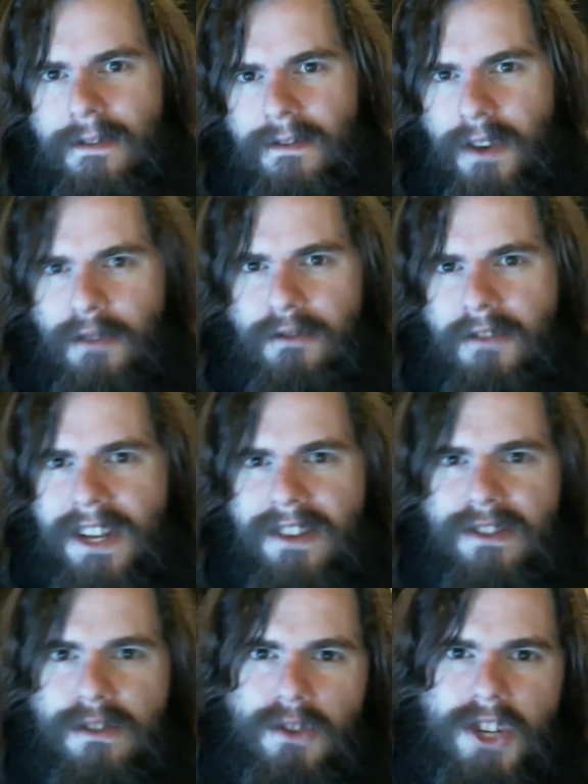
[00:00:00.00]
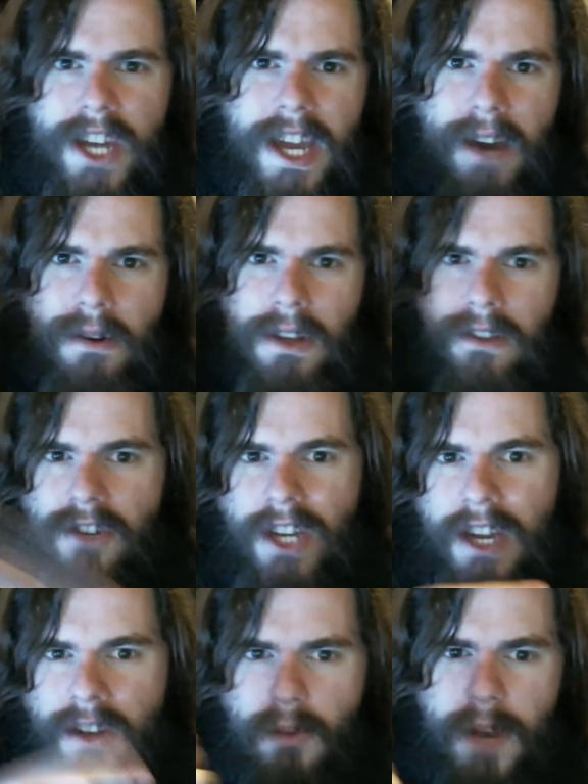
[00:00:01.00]
Feel free to check out his
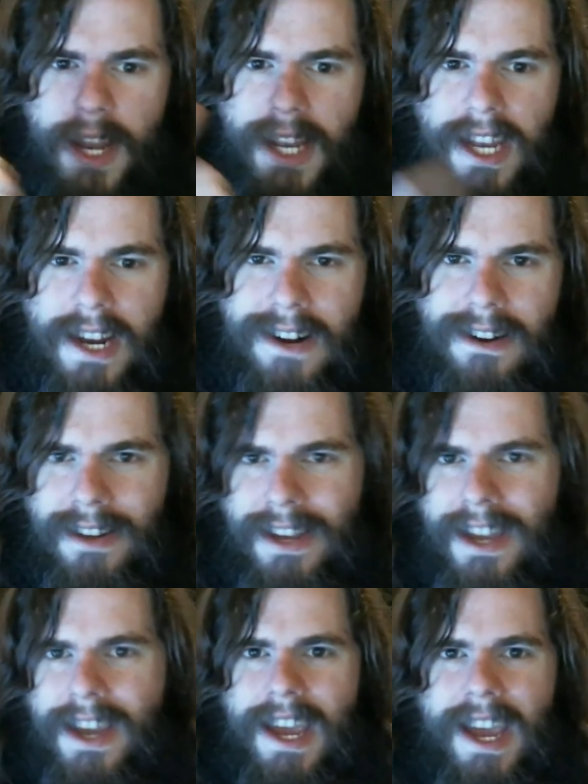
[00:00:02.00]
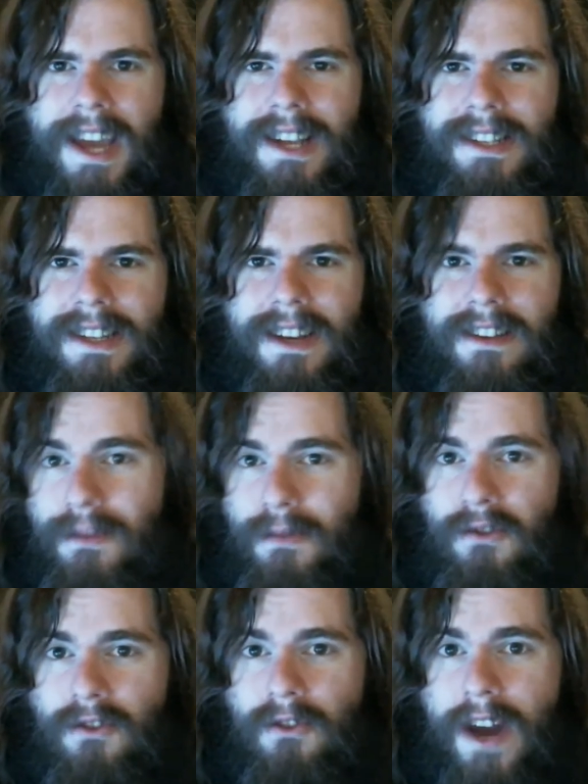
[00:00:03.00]
channel right here and uh,
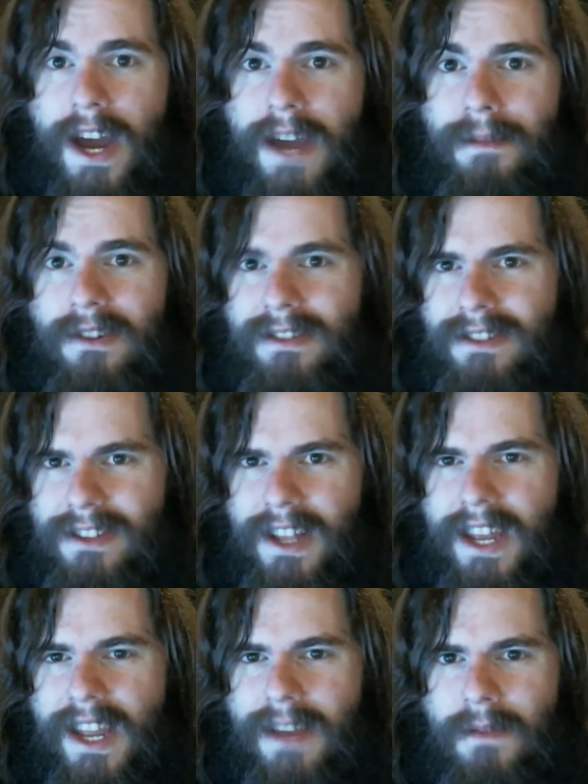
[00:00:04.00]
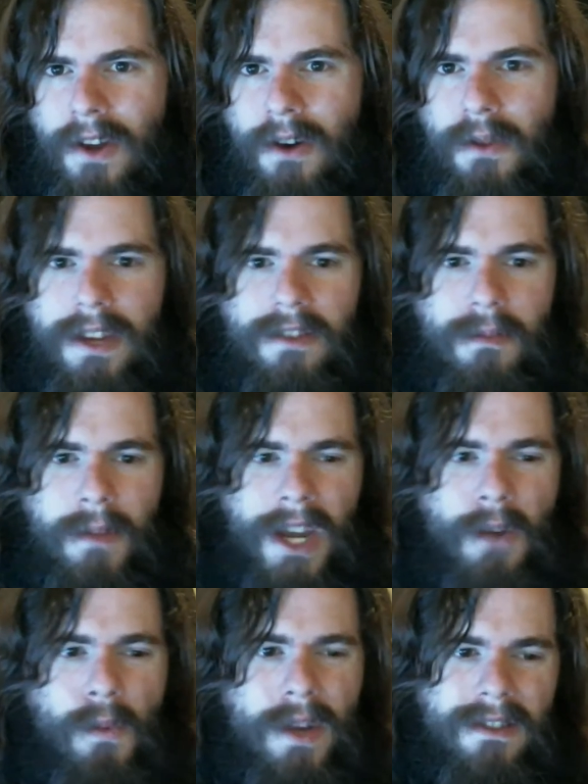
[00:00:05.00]
subscribe to let him know that his
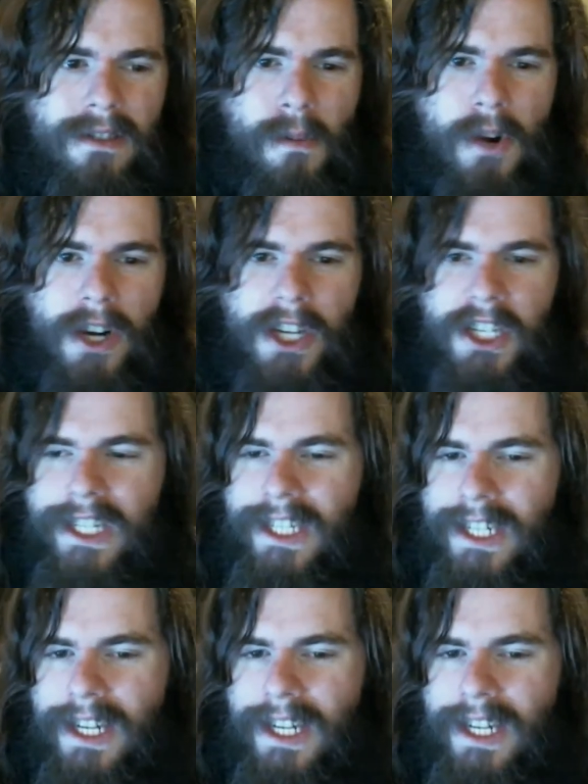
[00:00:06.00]
money went somewhere good.